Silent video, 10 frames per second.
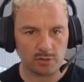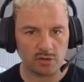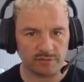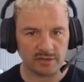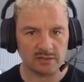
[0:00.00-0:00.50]

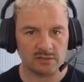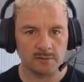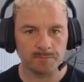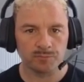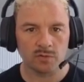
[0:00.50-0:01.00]
Perfect.
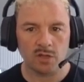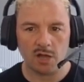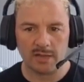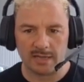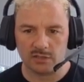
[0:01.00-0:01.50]

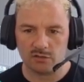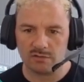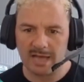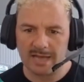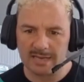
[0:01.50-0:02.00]
Okay, so
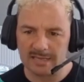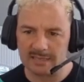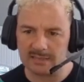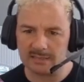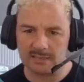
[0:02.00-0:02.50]
that
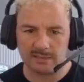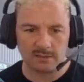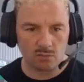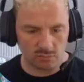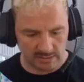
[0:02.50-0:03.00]

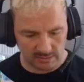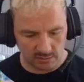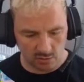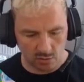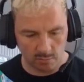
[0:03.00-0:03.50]
is all set
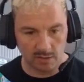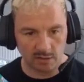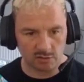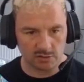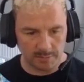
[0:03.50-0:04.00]
to go. I'm going
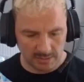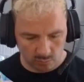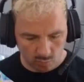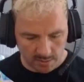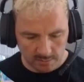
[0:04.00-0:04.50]
to go
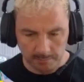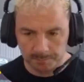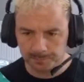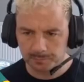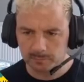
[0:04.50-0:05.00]
speed
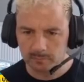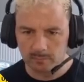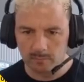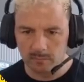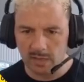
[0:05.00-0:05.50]
1,
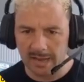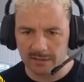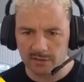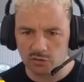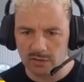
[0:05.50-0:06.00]

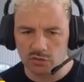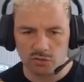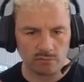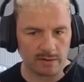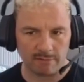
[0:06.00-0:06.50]
and the trucks
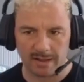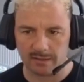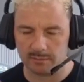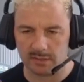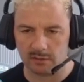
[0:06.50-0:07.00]
should
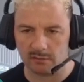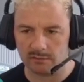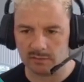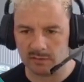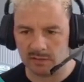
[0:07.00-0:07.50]
reroute
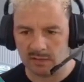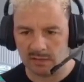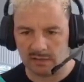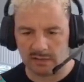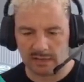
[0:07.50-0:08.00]
themselves,
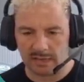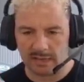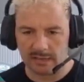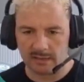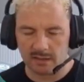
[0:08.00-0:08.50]

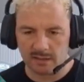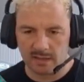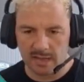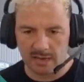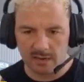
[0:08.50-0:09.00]
and
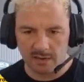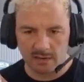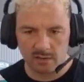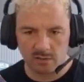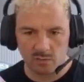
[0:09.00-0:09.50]

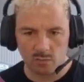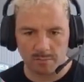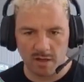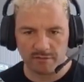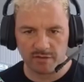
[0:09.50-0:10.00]
then
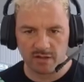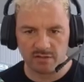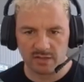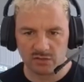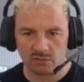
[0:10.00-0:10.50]
we might
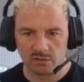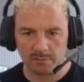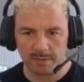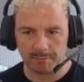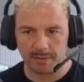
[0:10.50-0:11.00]
find things are a
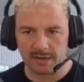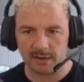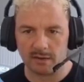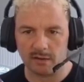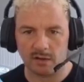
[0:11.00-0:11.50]
little bit
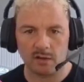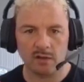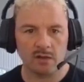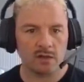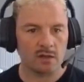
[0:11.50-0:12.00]
better
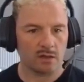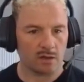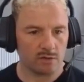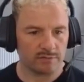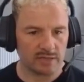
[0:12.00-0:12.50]

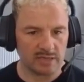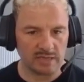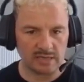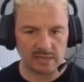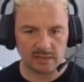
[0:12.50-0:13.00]
over
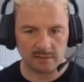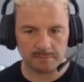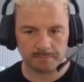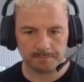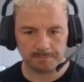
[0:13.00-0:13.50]
here.
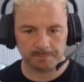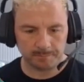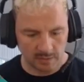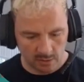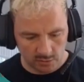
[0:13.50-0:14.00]

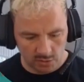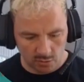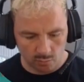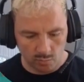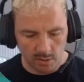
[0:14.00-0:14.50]

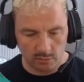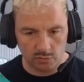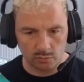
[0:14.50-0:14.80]
So what I'll do